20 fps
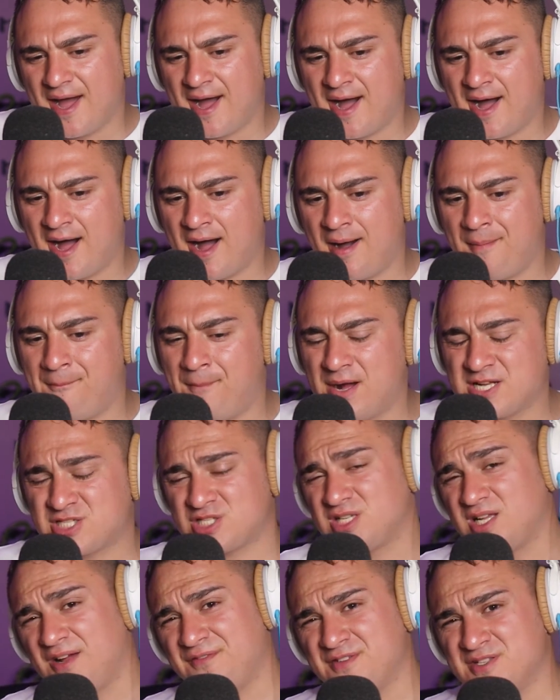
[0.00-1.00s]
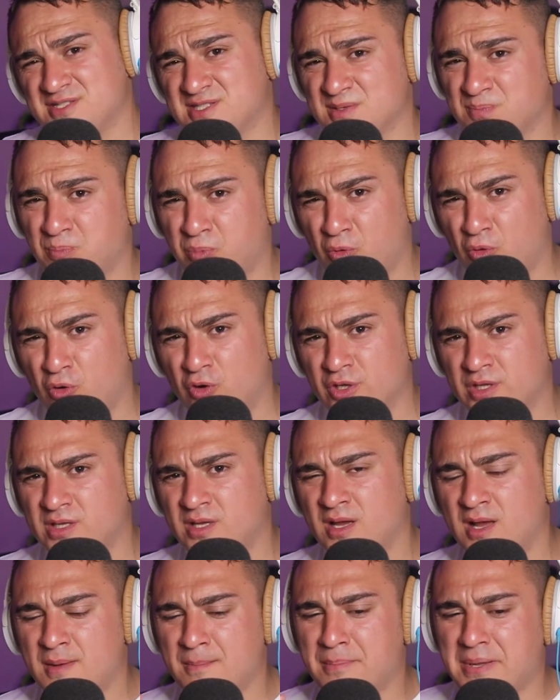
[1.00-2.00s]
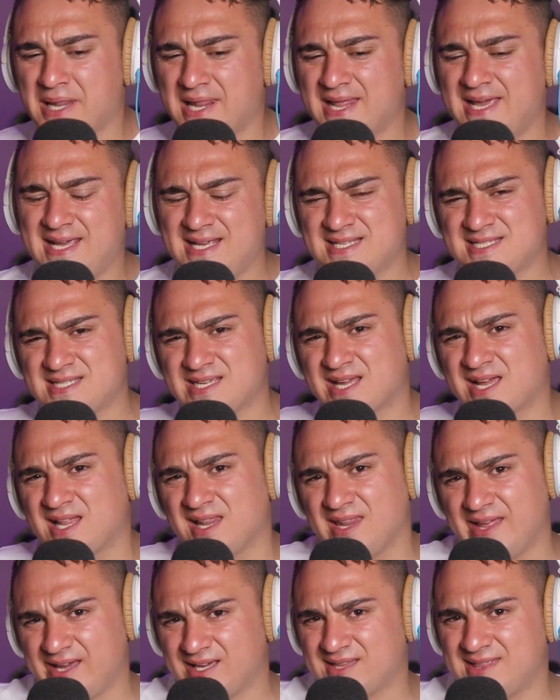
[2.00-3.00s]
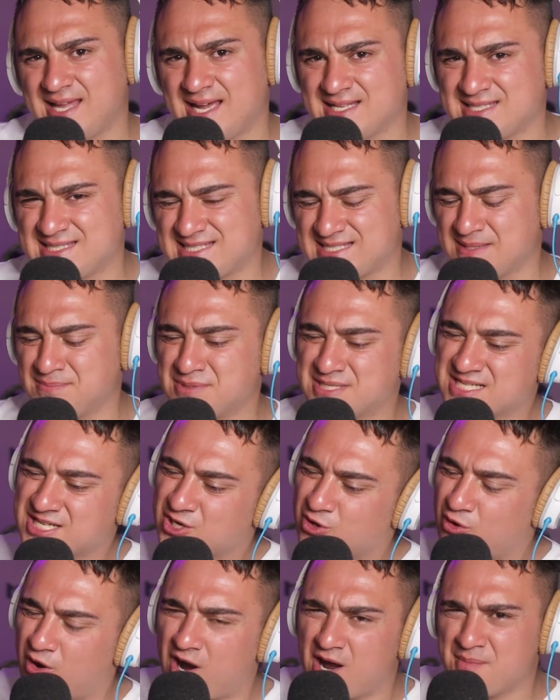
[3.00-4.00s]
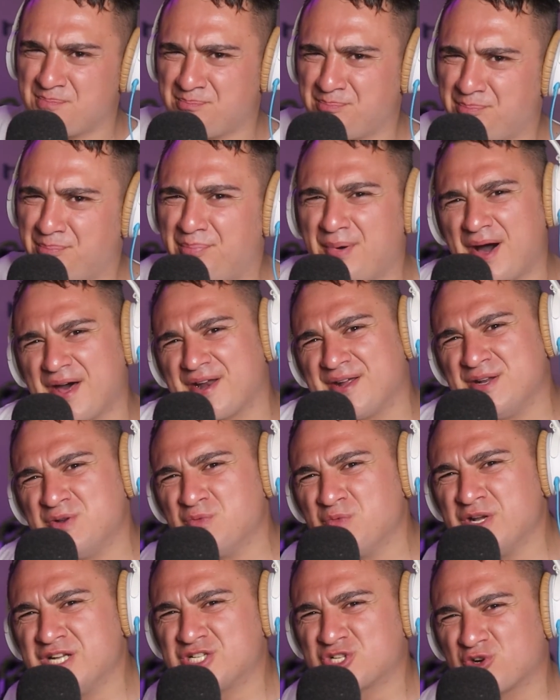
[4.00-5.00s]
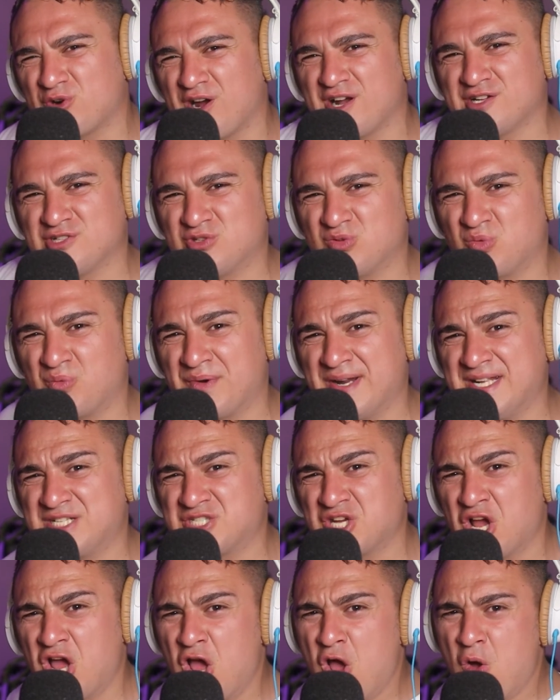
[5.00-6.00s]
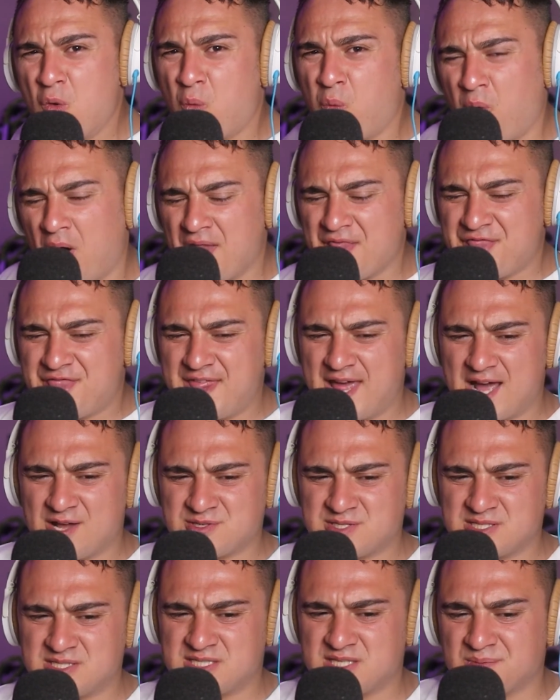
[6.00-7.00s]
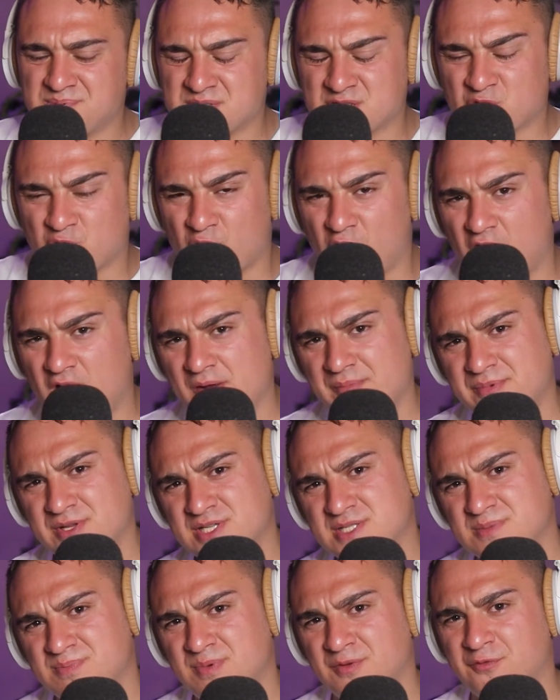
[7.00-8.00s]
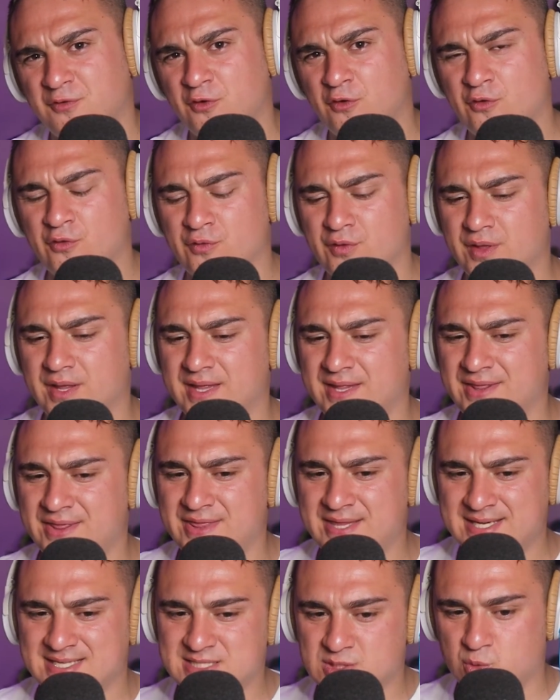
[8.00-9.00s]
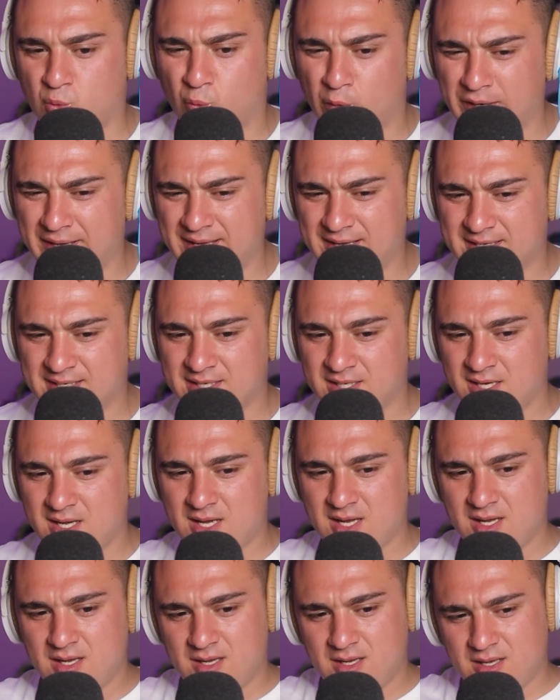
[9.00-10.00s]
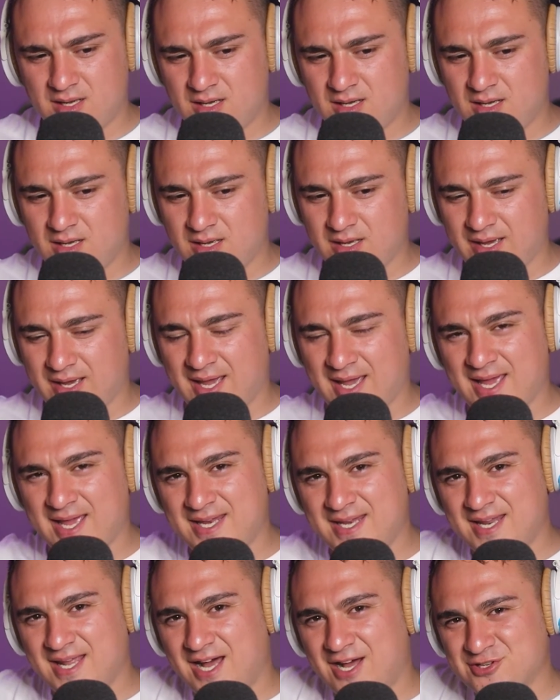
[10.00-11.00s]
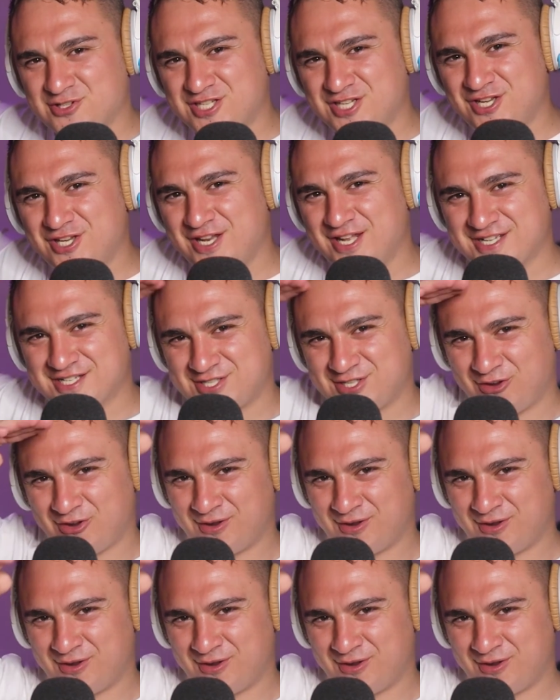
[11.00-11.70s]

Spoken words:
Much love and support. Please click that subscribe button. We're trying to reach 1,000 subscribers before this week, and I'll see you next